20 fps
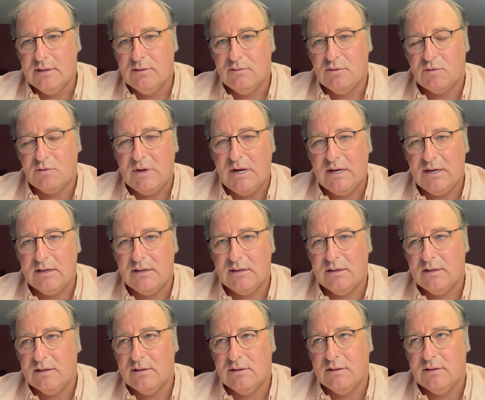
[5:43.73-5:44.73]
We're
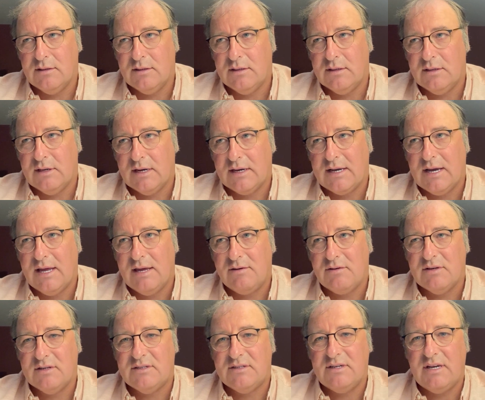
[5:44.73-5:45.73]
waiting on, I can't
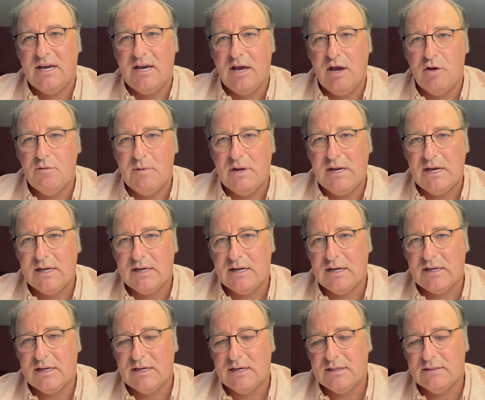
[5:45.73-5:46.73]
really say how many
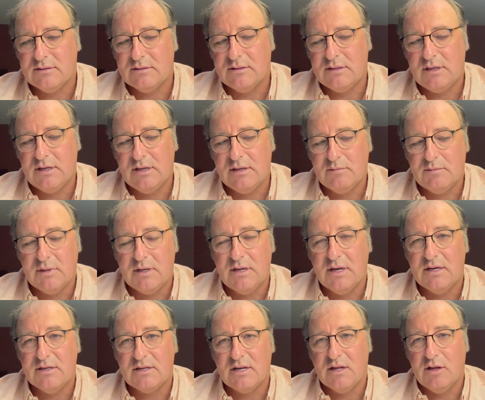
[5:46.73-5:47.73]
grandkids on here, but
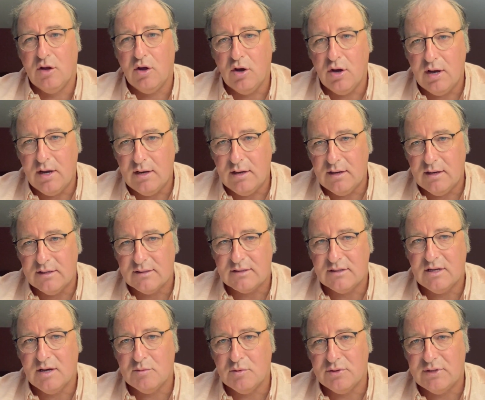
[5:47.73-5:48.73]
it's a lot. It's
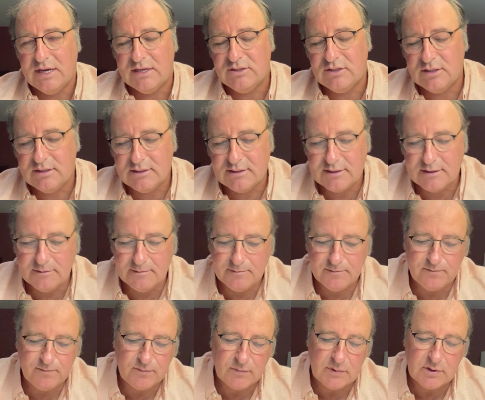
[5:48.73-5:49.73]
double digits.
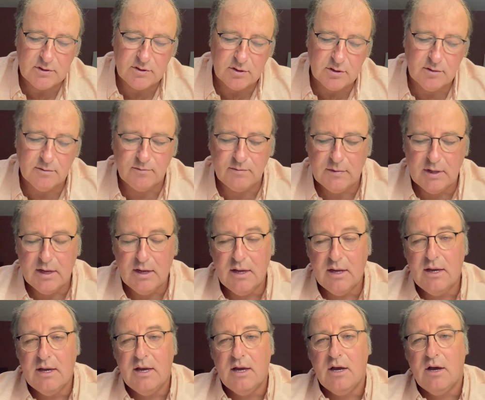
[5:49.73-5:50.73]
So
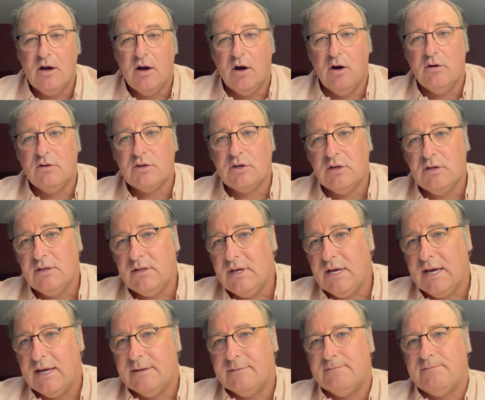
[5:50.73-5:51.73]
all good
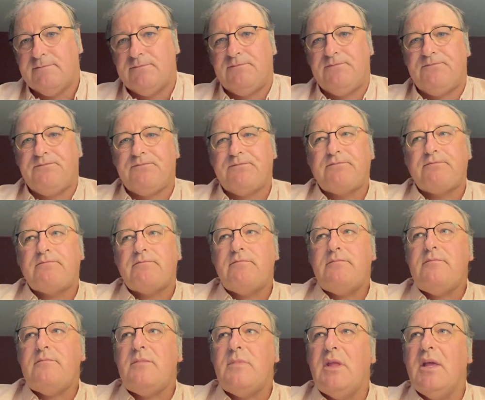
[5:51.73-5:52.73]
there.
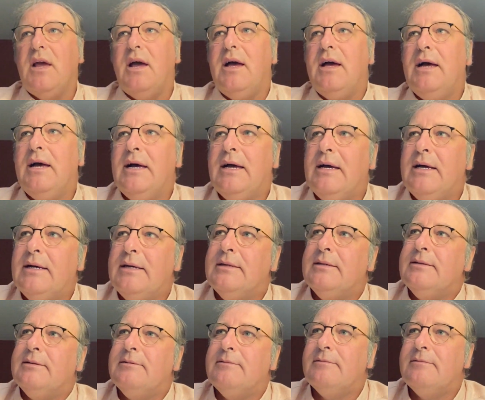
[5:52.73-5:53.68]
And